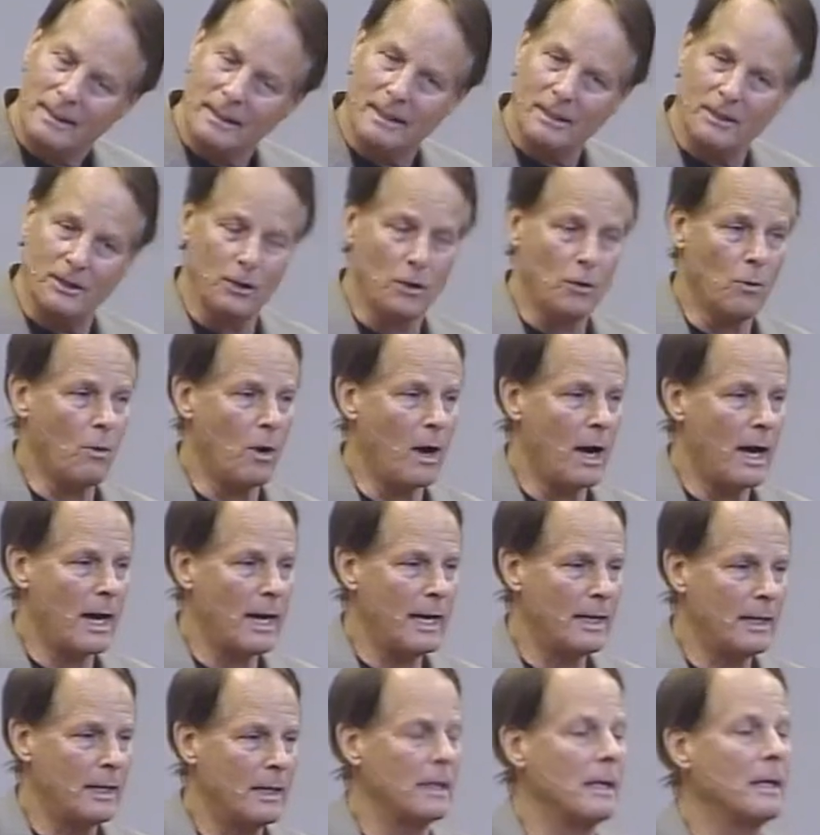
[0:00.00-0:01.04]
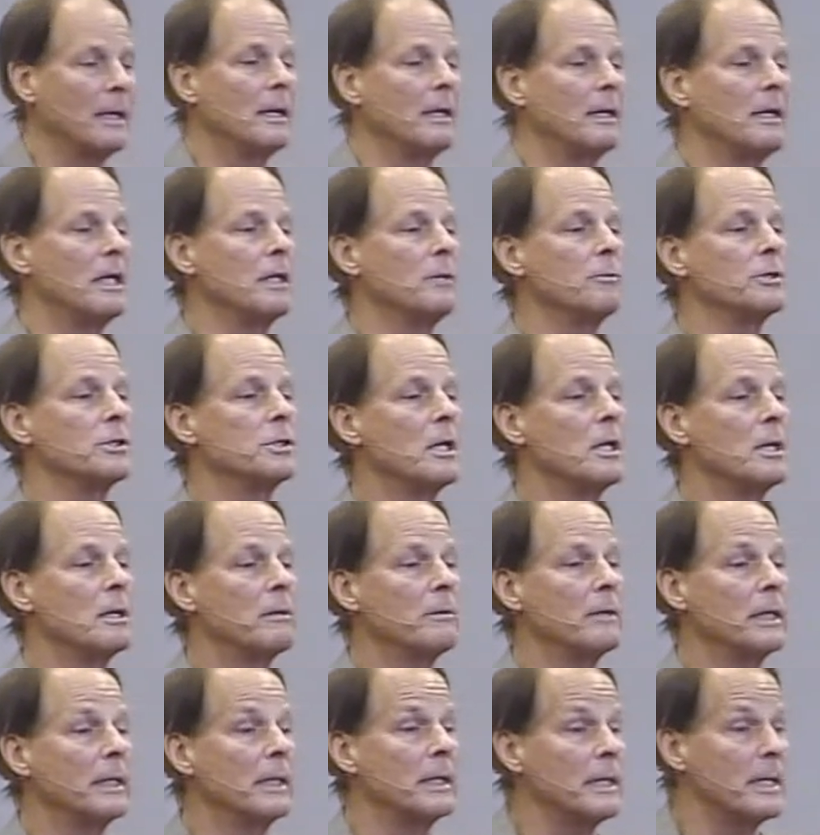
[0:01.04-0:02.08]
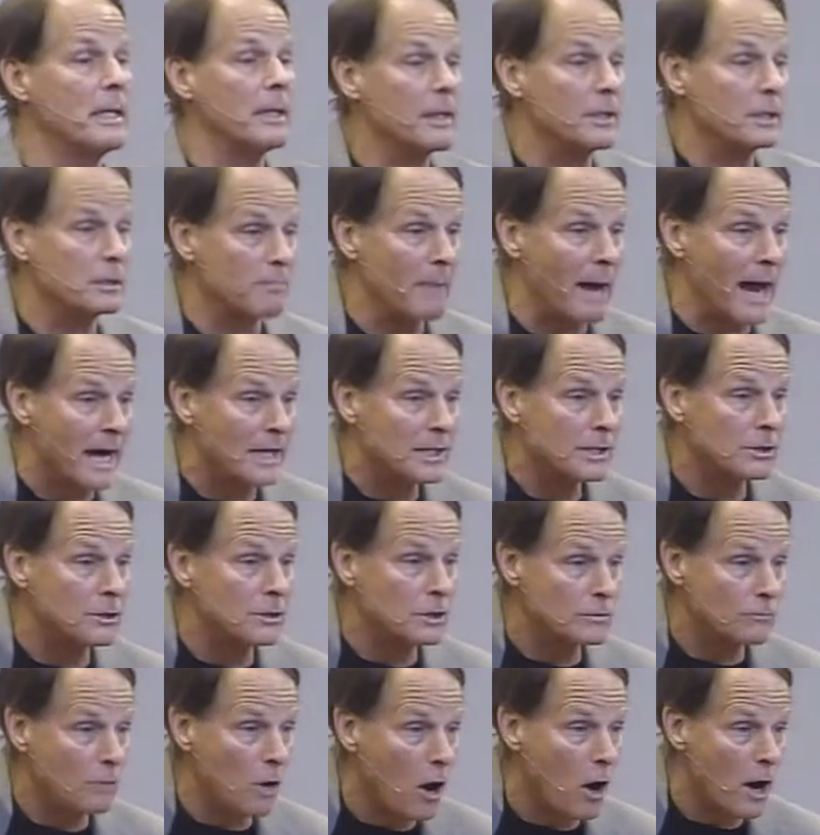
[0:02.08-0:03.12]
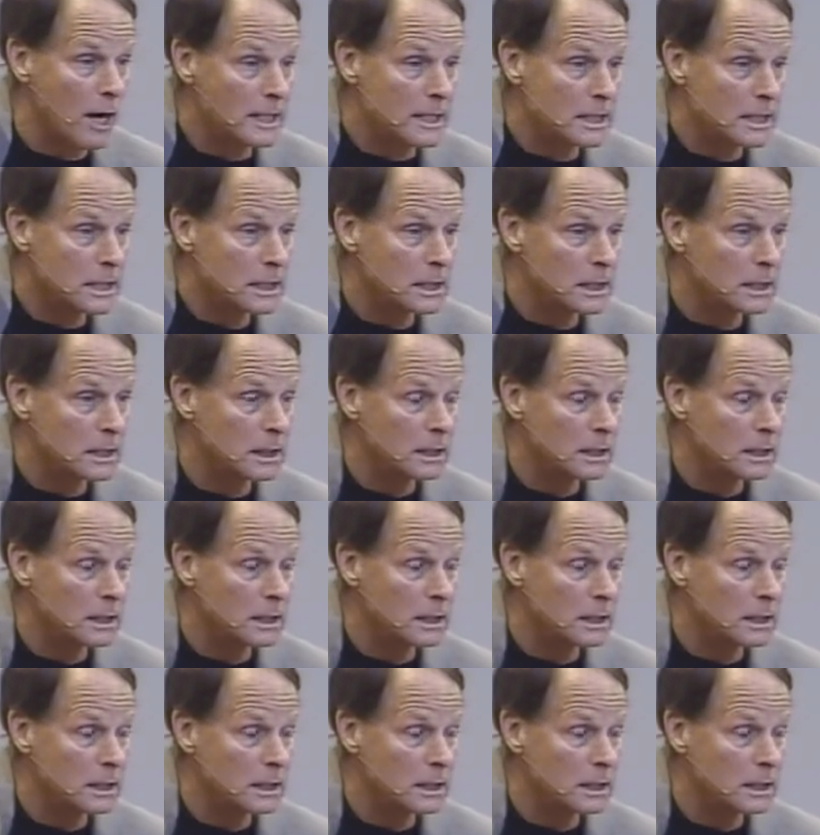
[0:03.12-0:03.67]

You know why? He was hearing his master's voice.